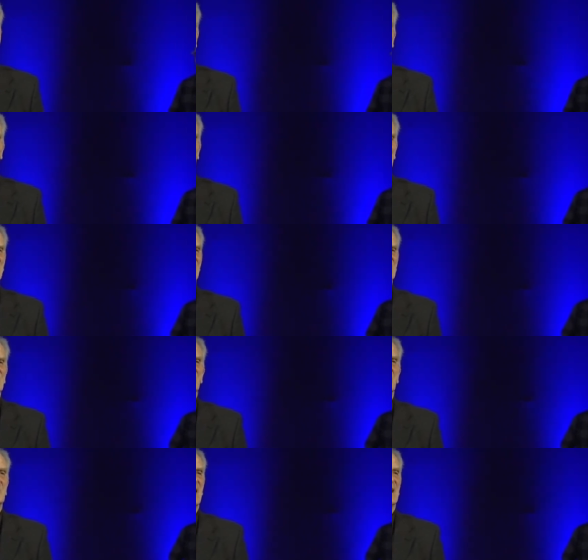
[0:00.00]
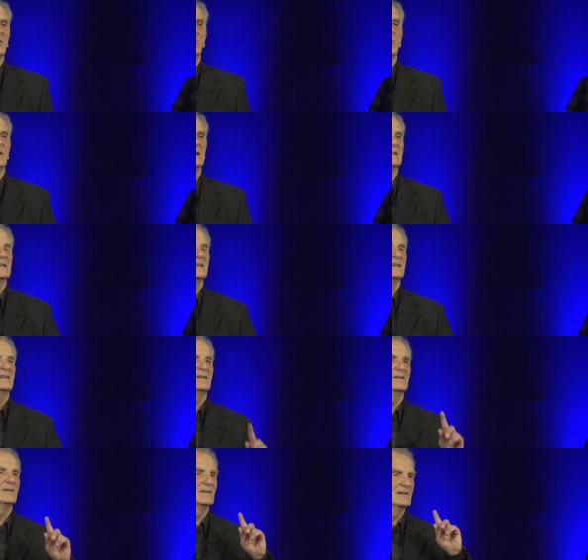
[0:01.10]
Oh, because no matter what
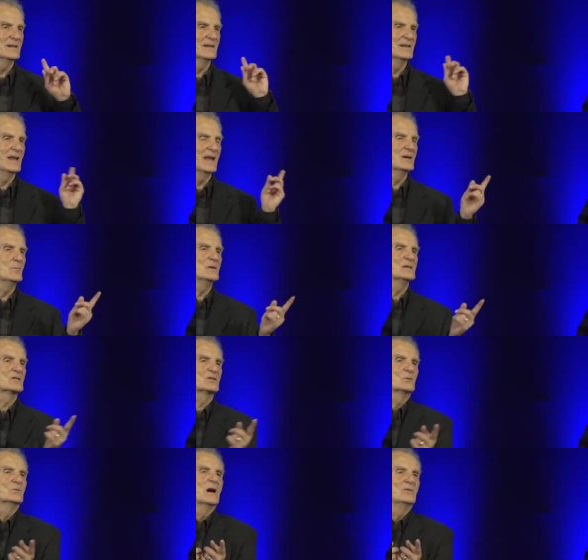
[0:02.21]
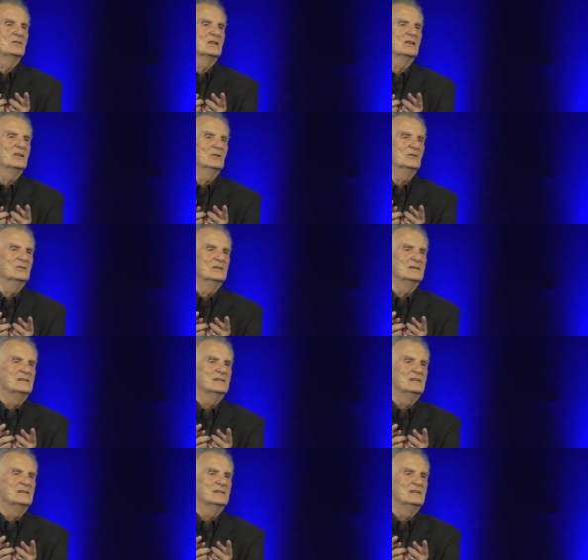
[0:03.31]
enemy is surrounding you,